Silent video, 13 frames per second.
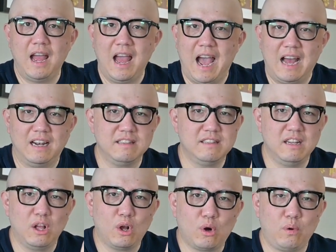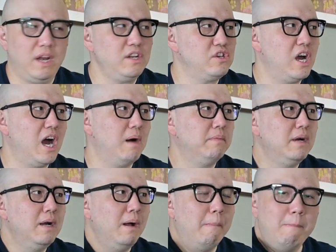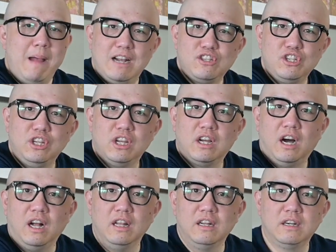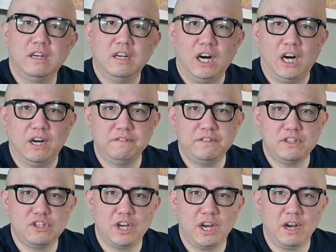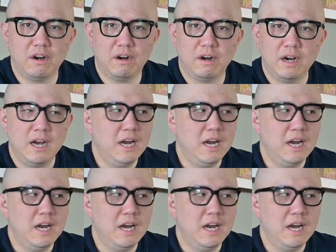Atlas did a great job matching the color of the chair,